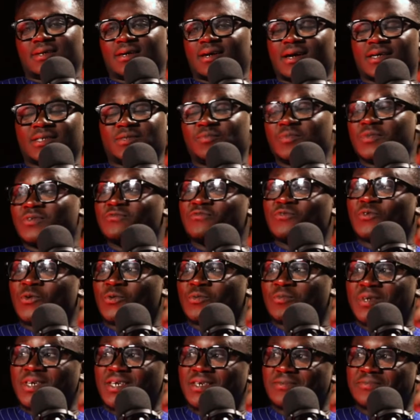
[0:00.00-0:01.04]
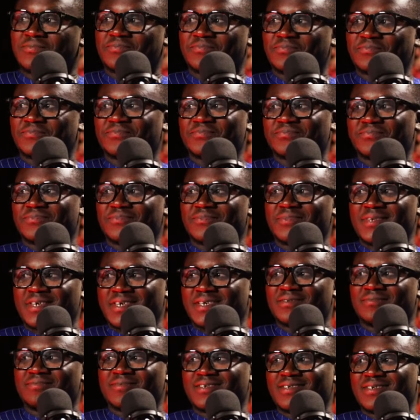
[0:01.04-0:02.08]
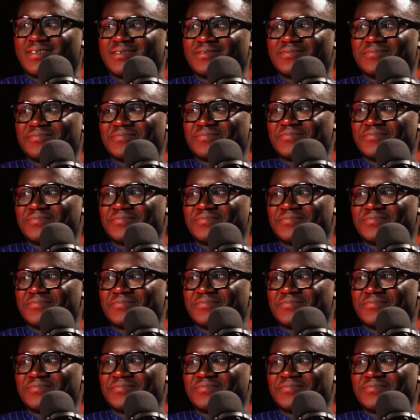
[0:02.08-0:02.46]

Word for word: has been for me. Yes, please.